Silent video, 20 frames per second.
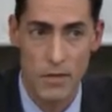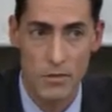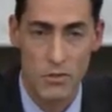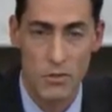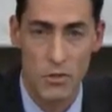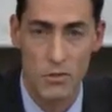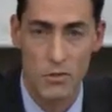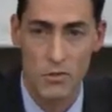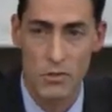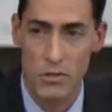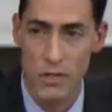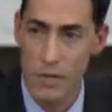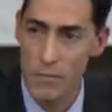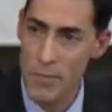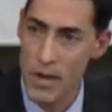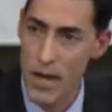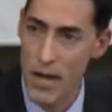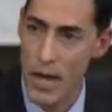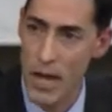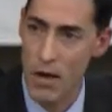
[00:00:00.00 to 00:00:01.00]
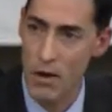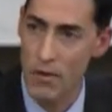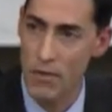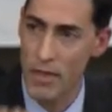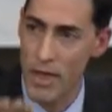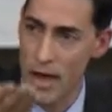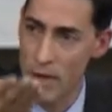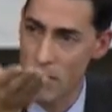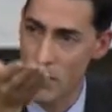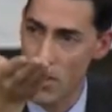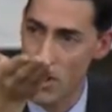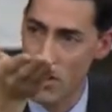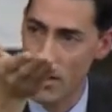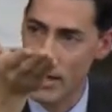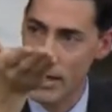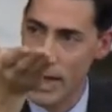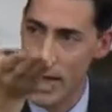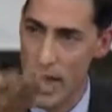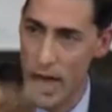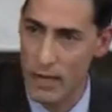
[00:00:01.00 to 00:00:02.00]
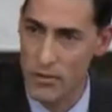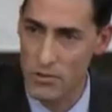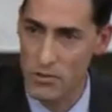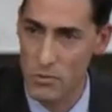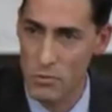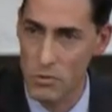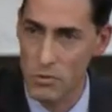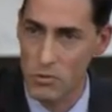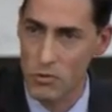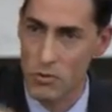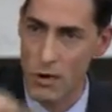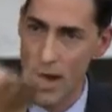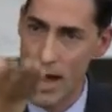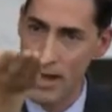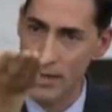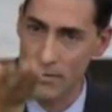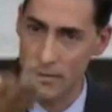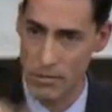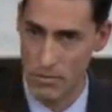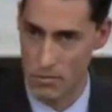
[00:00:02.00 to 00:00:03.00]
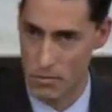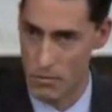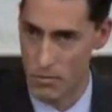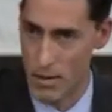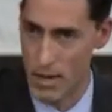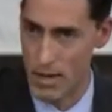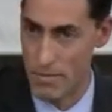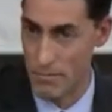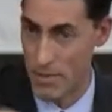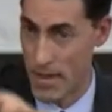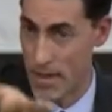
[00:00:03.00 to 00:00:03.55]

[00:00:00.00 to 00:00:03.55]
So somehow that market has to attract the right